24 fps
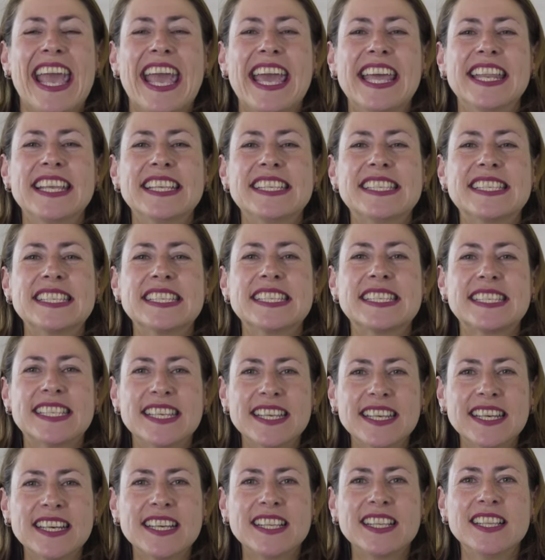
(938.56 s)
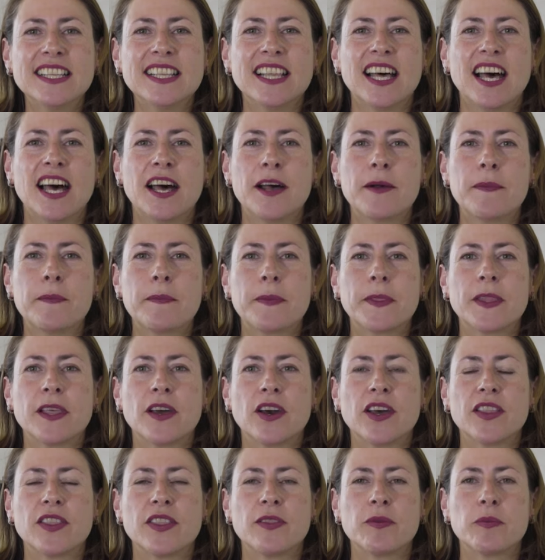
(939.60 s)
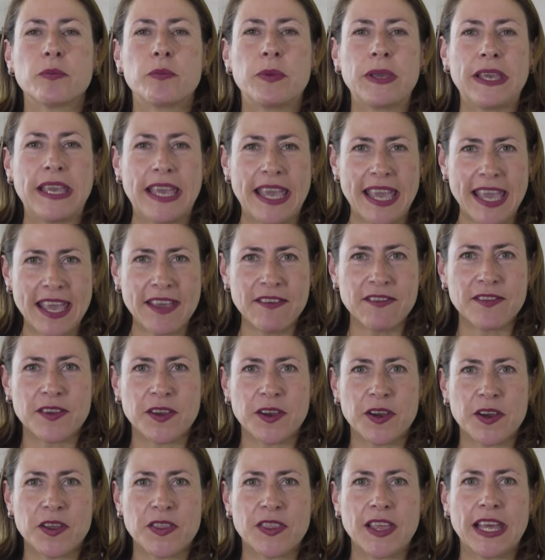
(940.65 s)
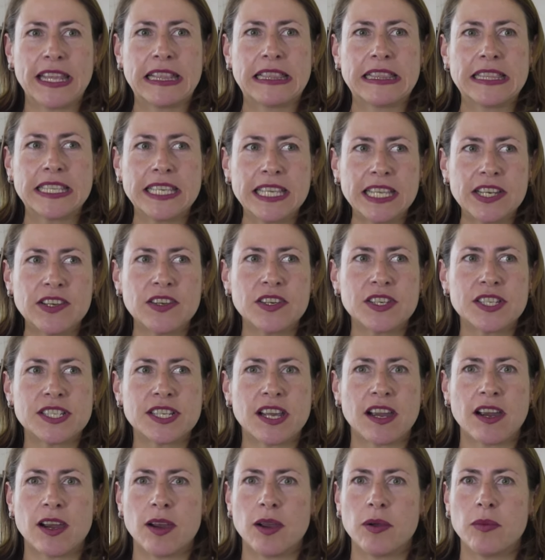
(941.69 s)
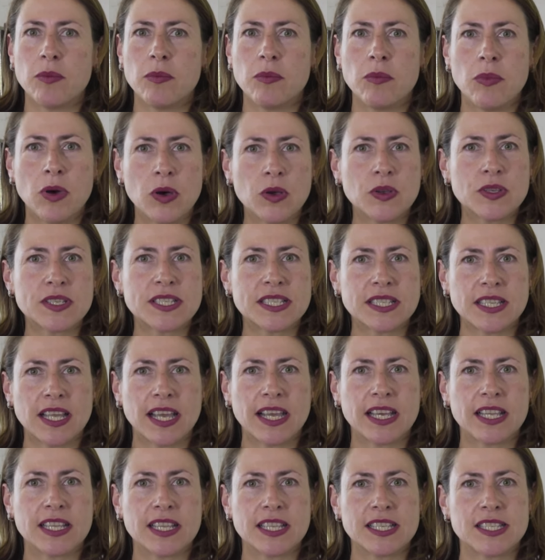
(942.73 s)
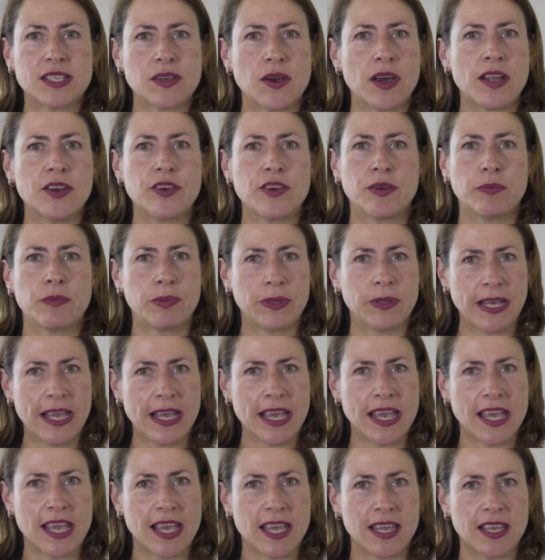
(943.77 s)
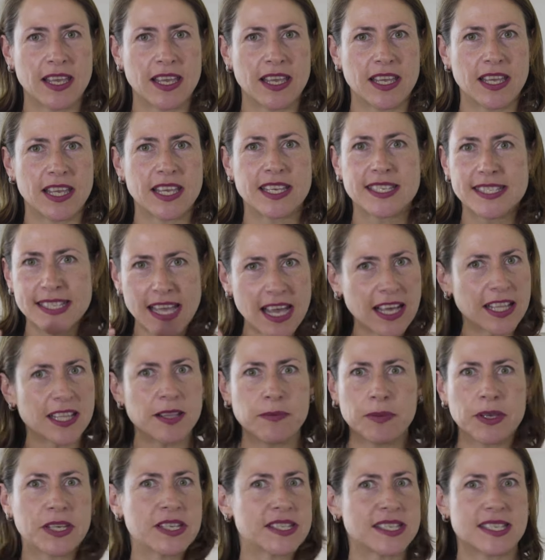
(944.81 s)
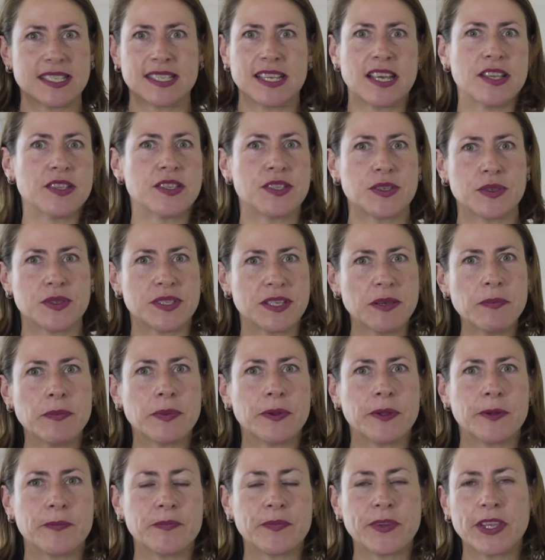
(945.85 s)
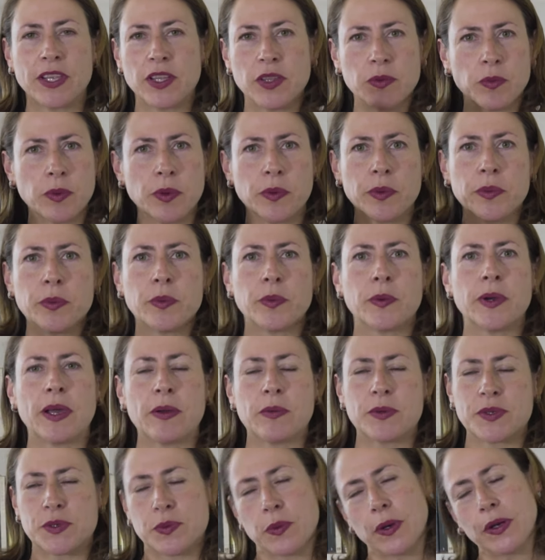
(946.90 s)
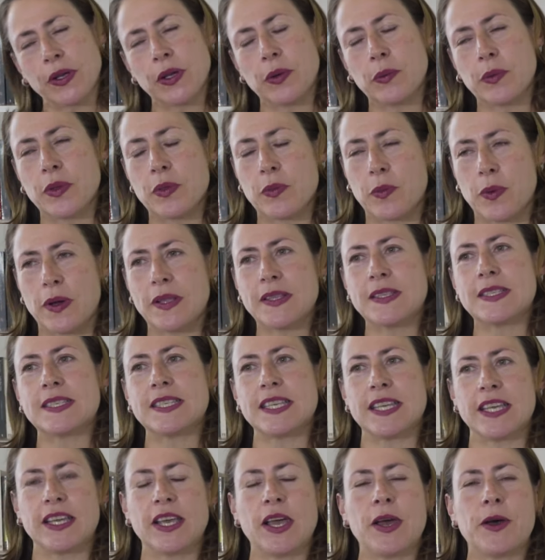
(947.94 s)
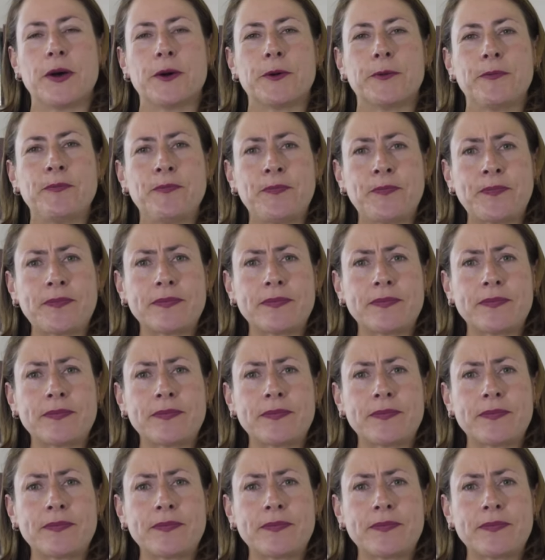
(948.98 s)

and it's the single um, behavior that leaders are most likely to underplay exactly because it sounds so simple we were i was working with one ceo